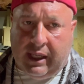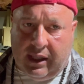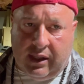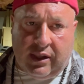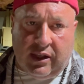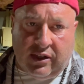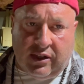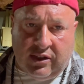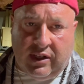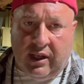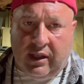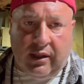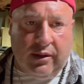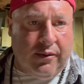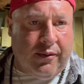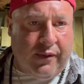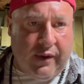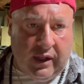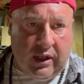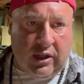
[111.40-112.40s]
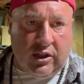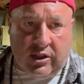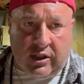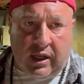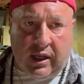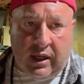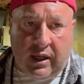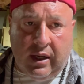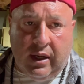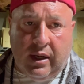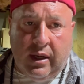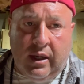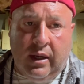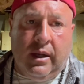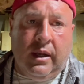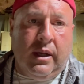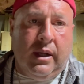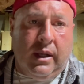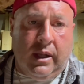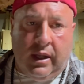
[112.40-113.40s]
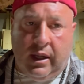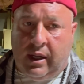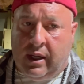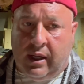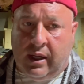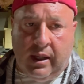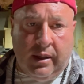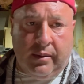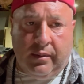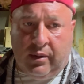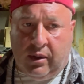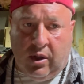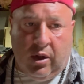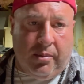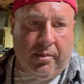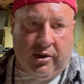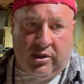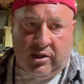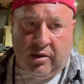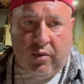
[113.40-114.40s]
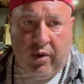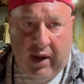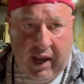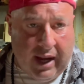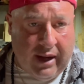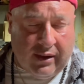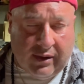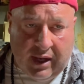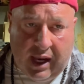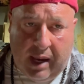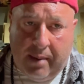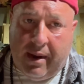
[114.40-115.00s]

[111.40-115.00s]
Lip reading: ceiling finished. Because I'm running out of time.